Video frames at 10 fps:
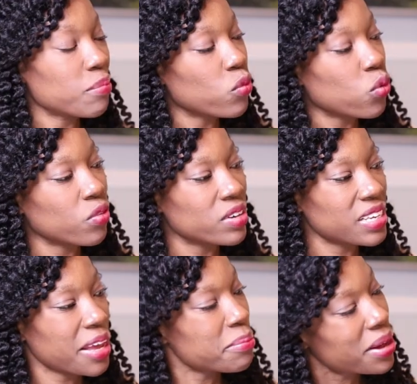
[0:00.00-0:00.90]
I'm more of a
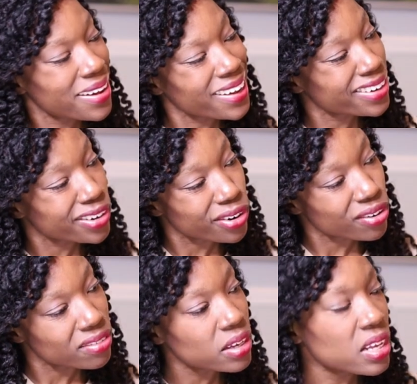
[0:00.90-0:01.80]
tampon kind of
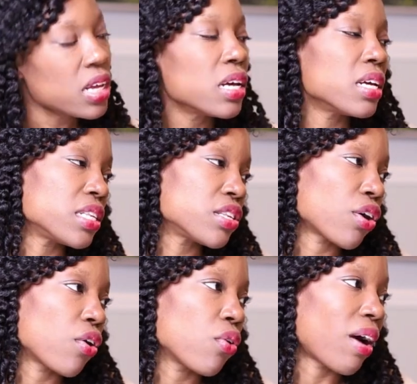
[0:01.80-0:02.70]
girl. And
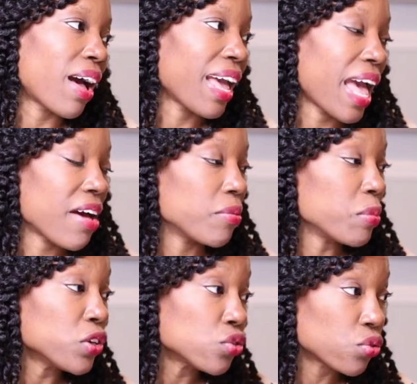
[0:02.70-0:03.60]
so I have a
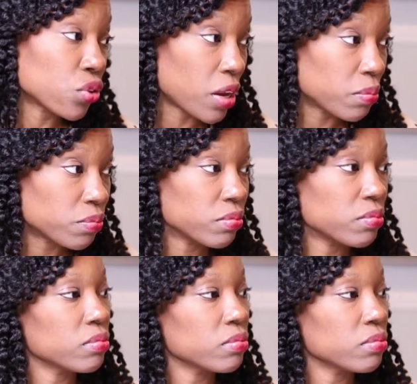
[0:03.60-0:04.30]
menstrual cup.